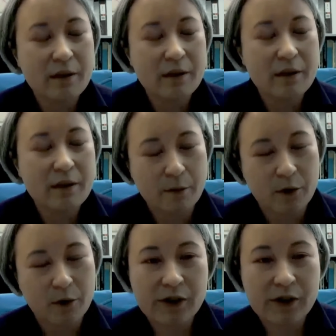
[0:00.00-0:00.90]
mostly,
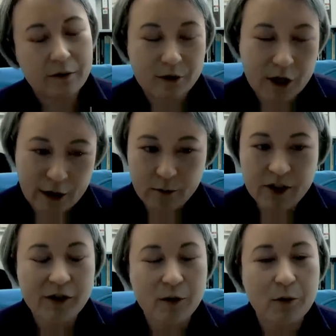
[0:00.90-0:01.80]
actually. He's retired
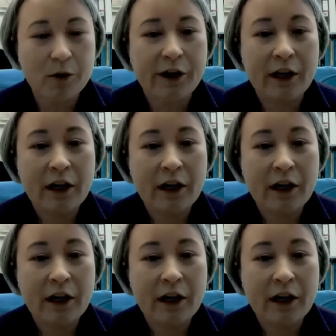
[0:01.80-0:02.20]
but still working.